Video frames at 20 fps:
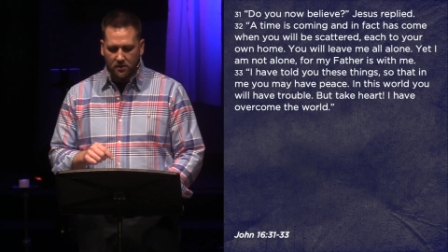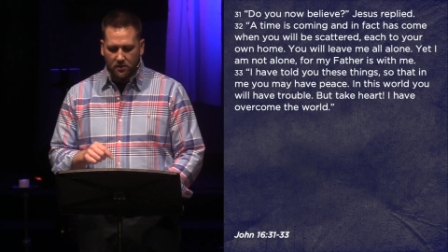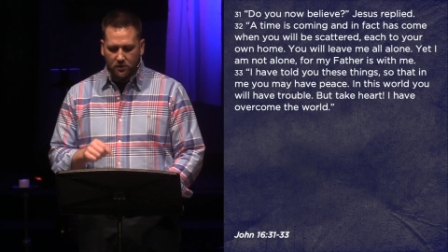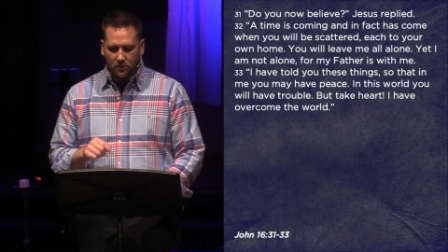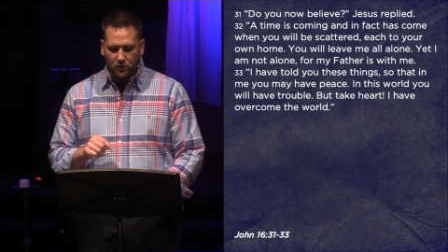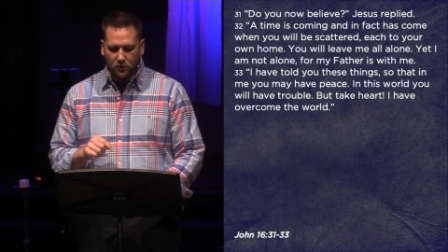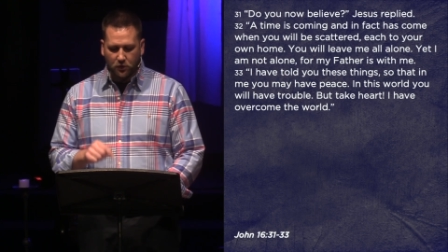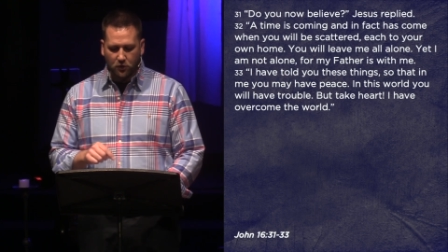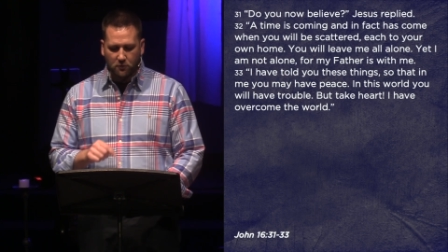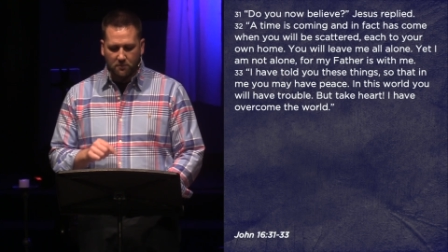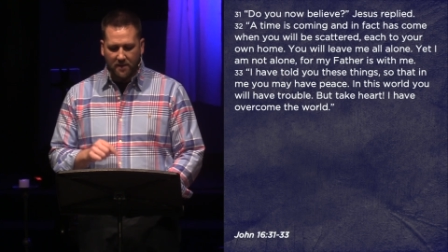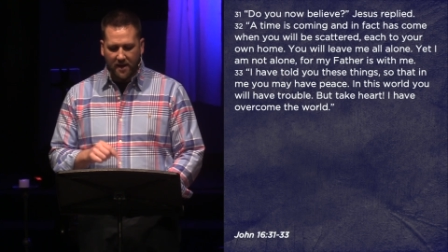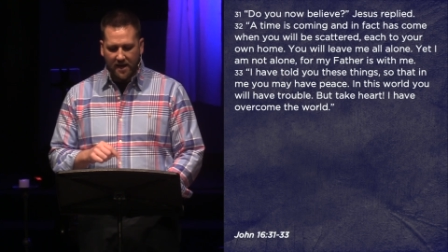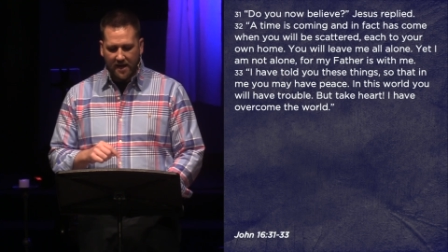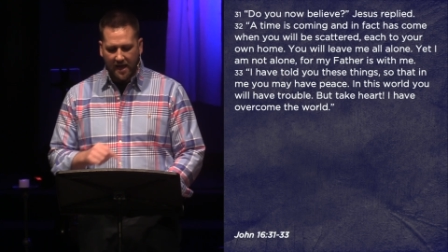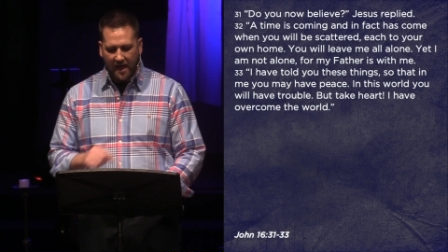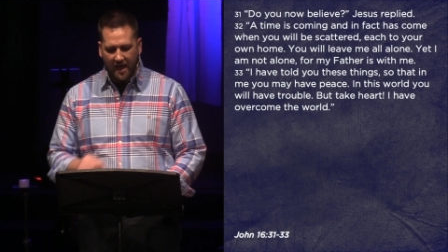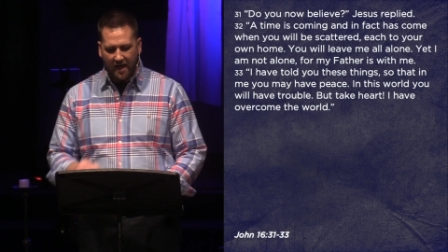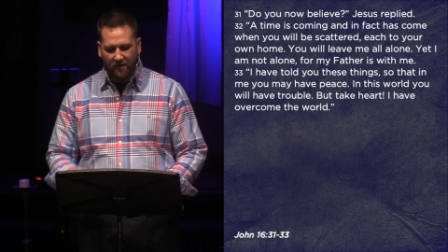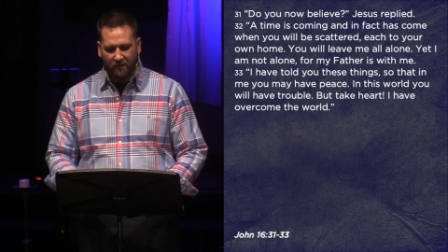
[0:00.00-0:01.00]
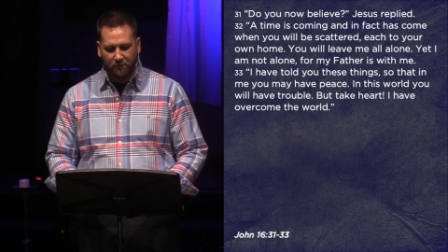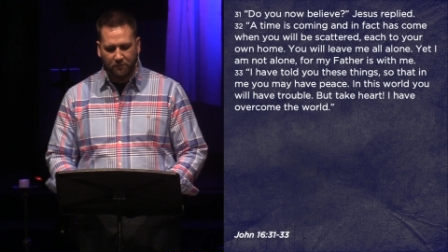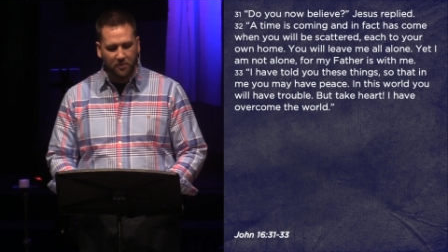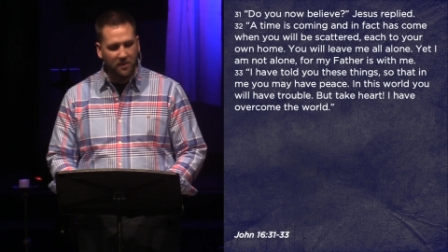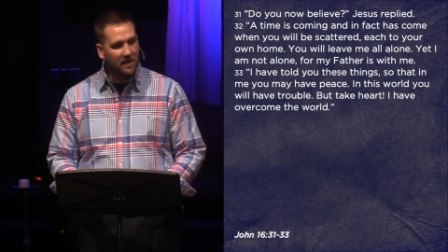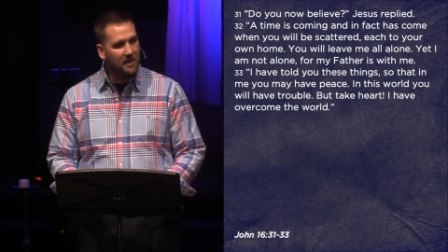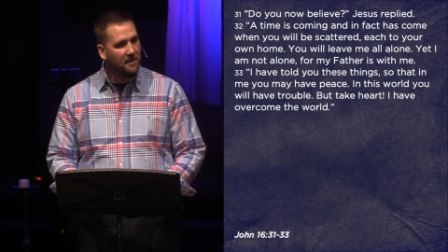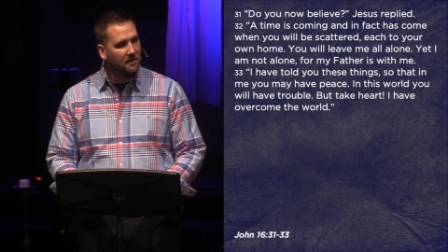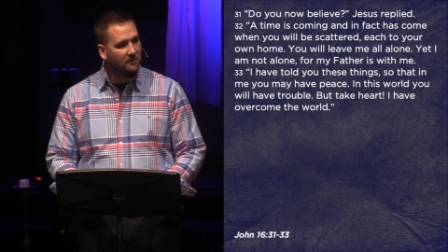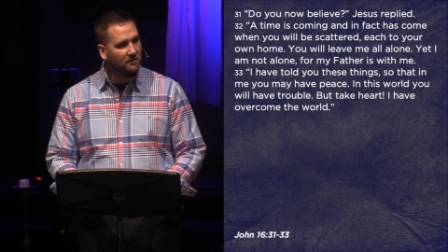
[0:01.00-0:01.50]
you may have
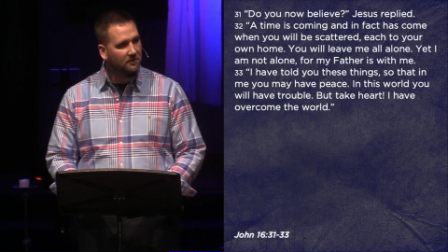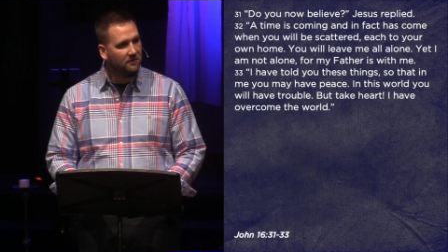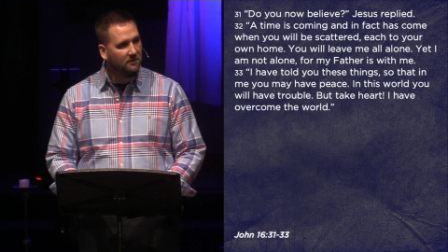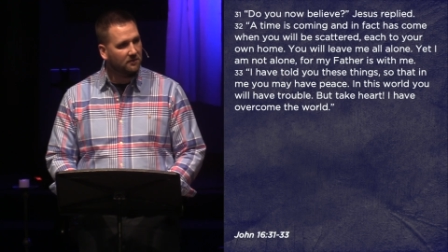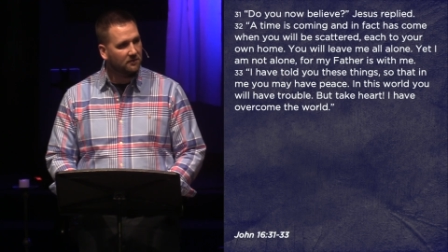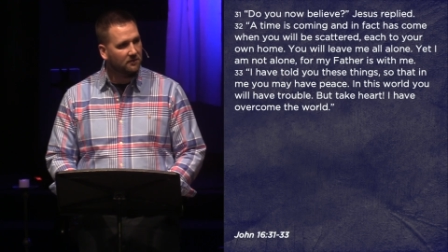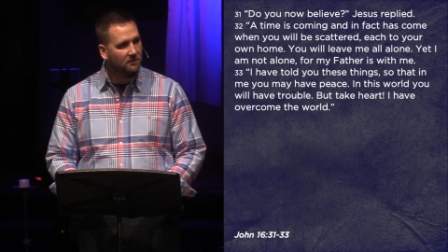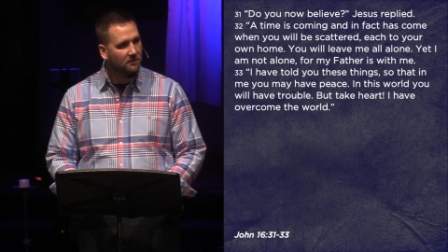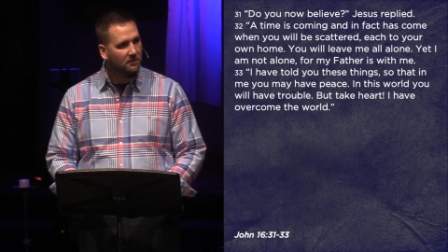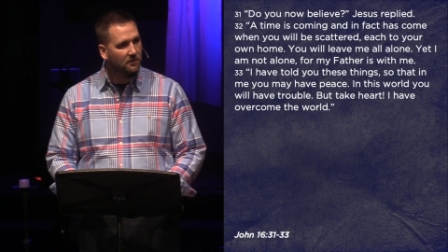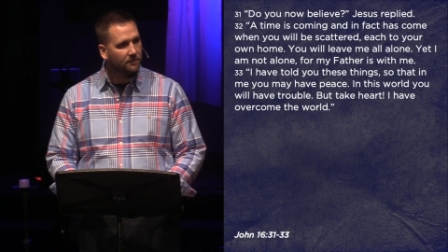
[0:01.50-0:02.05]
peace.